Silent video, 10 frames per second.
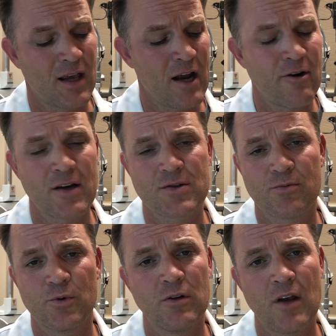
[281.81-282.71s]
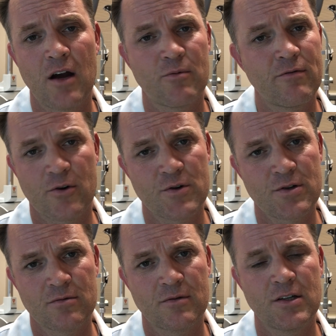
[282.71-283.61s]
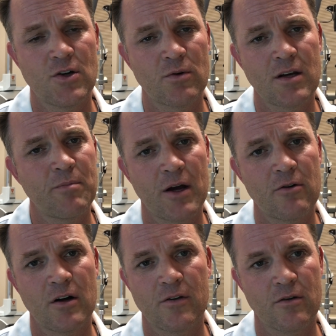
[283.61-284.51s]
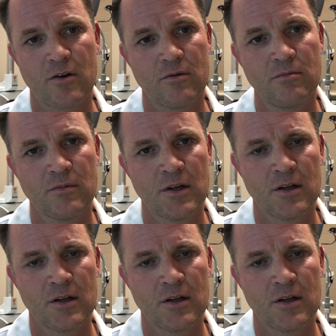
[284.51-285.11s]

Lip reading: Cataracts will not reverse. They don't get better on their own.